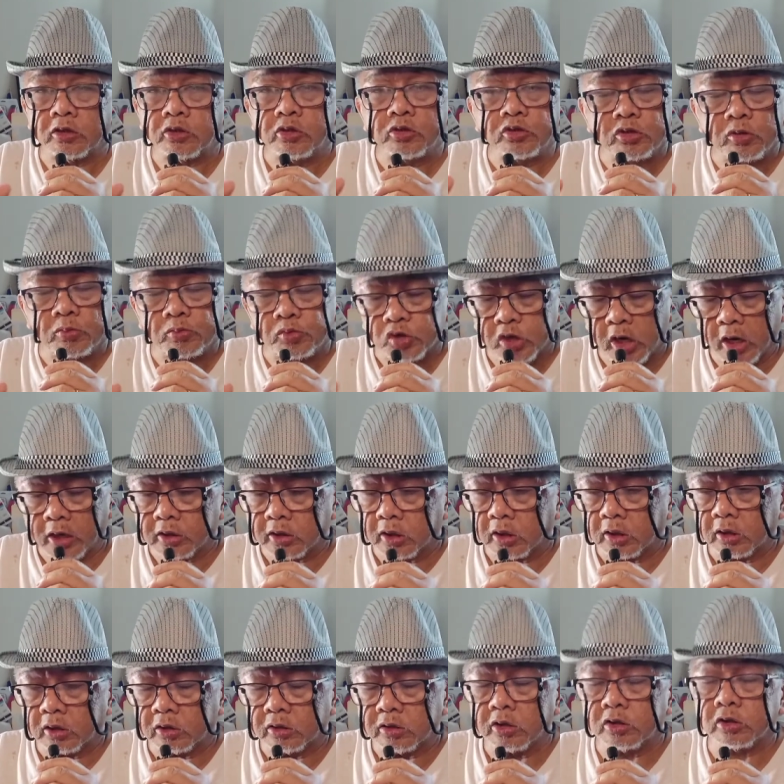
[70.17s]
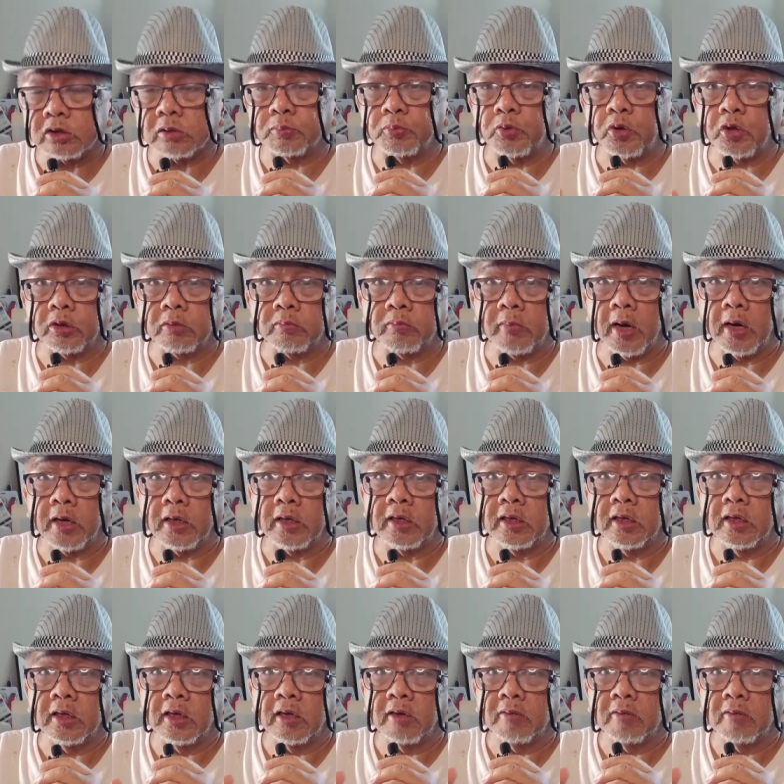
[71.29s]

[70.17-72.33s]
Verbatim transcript: YouTube channel that support my,